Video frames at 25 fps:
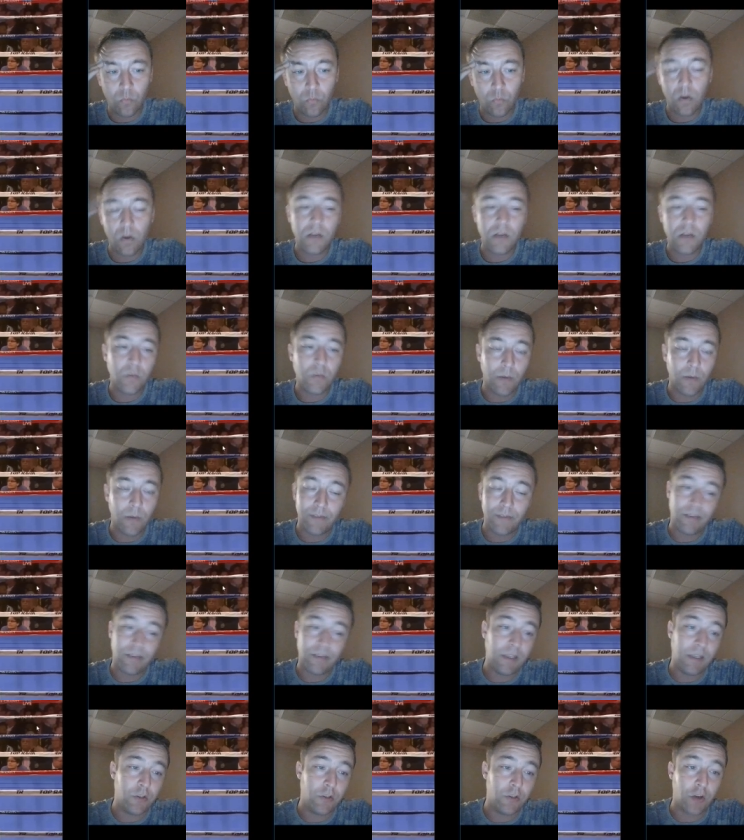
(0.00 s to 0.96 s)
One of the ways
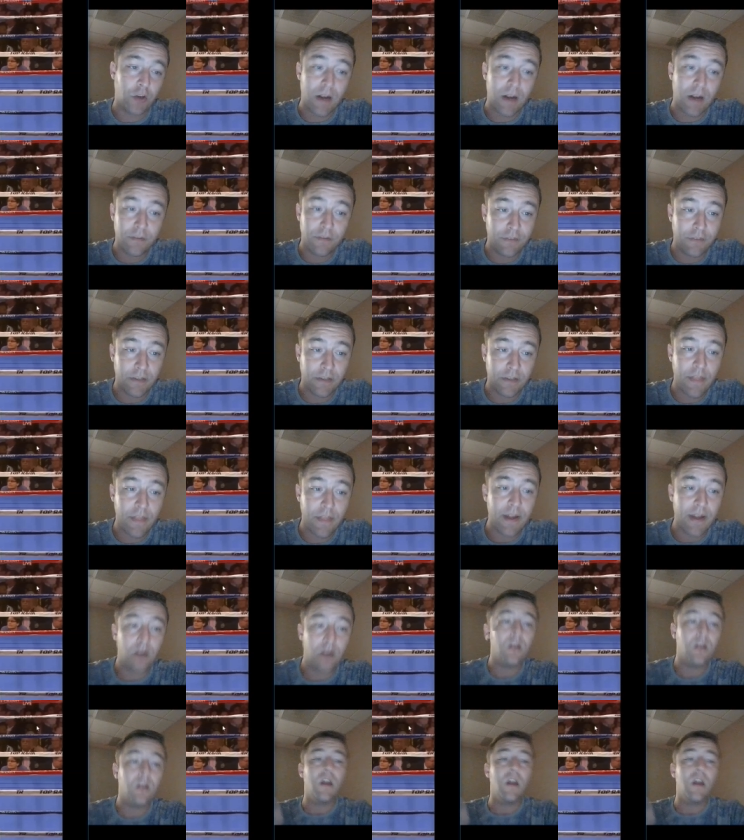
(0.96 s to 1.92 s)
that he tried to figure that
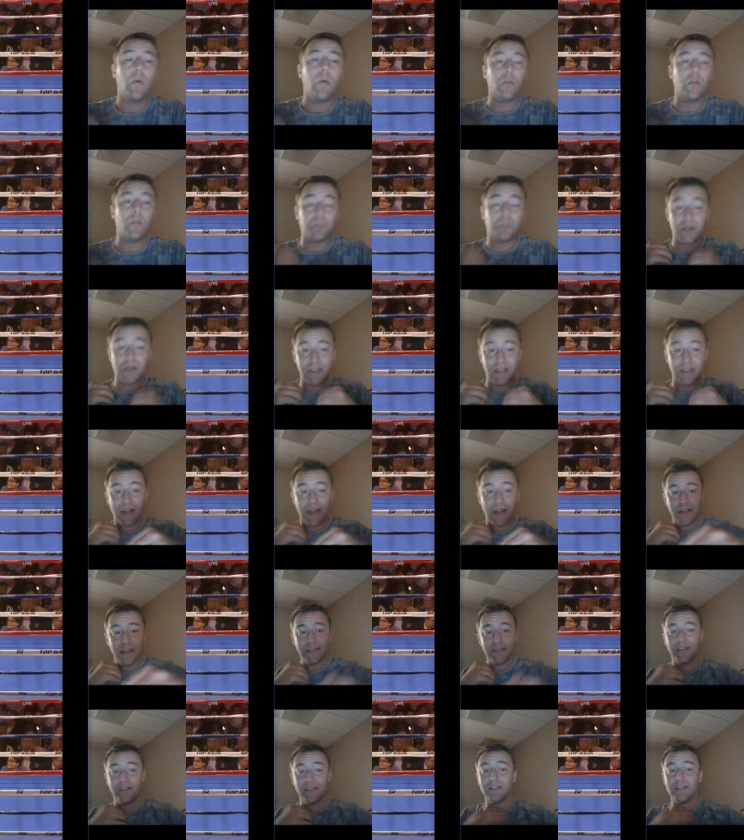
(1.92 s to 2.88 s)
out was
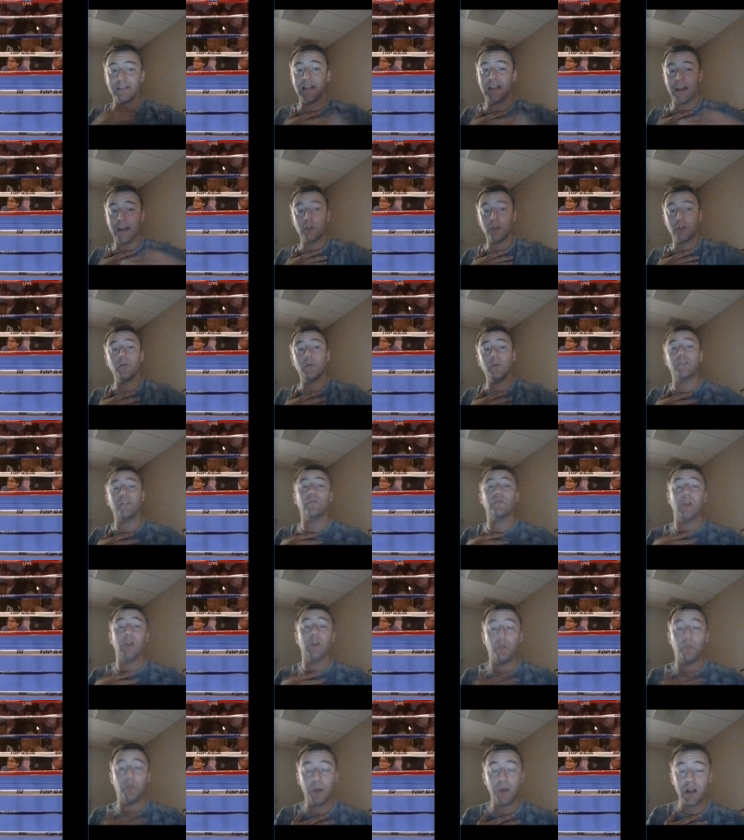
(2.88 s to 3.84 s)
pretending this layer was a
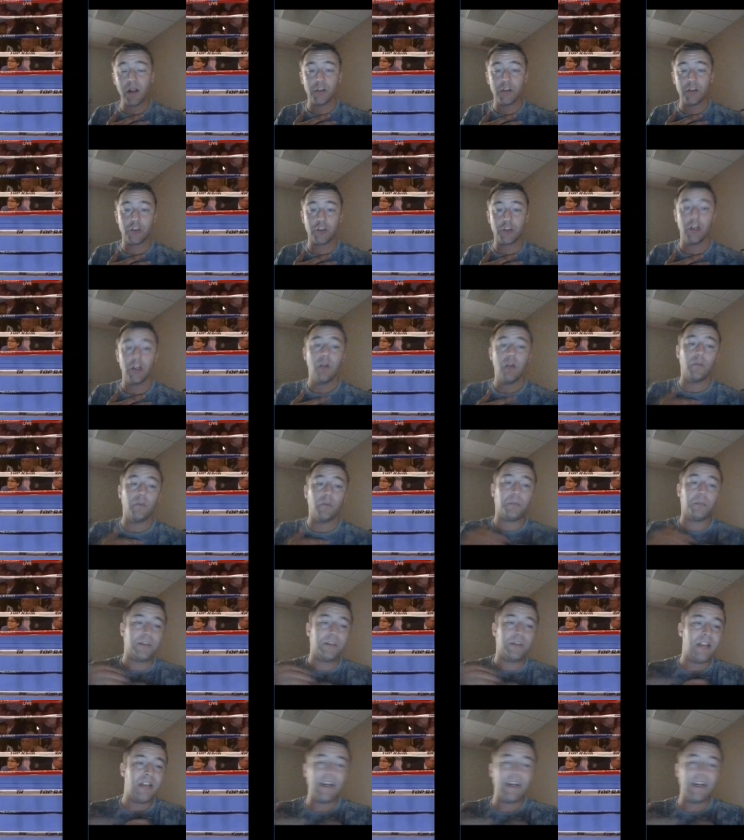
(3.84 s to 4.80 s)
real punch, was
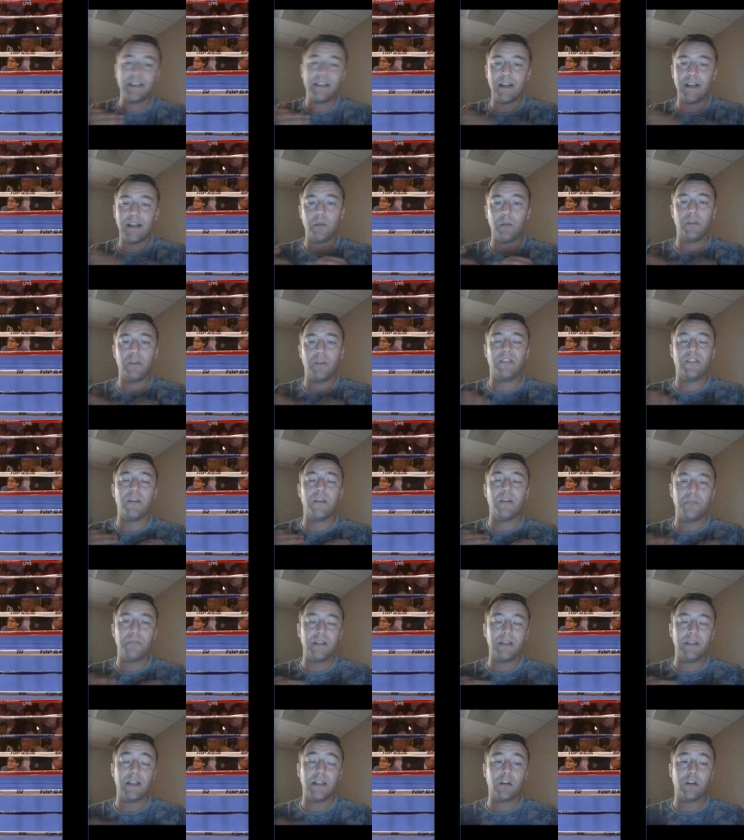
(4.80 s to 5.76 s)
pretending that it was
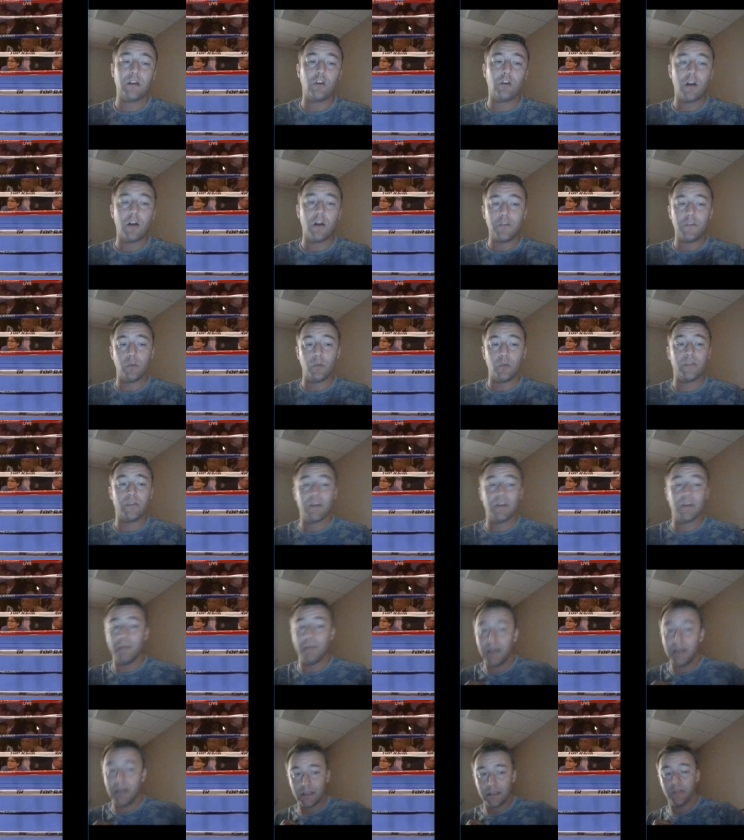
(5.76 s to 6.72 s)
something that Crawford was
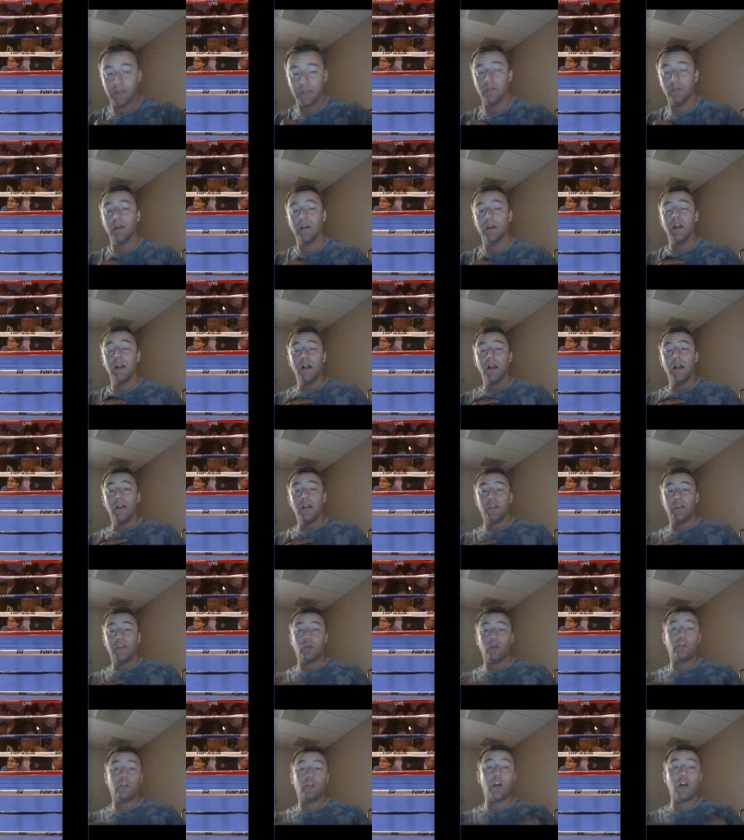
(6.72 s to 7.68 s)
committed to.
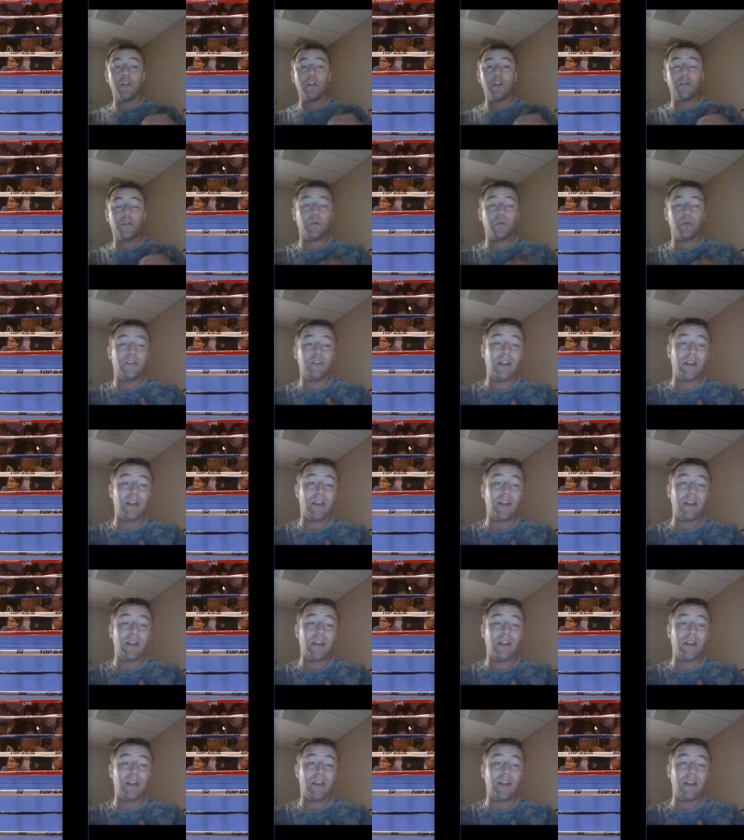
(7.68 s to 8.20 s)
So Crawford was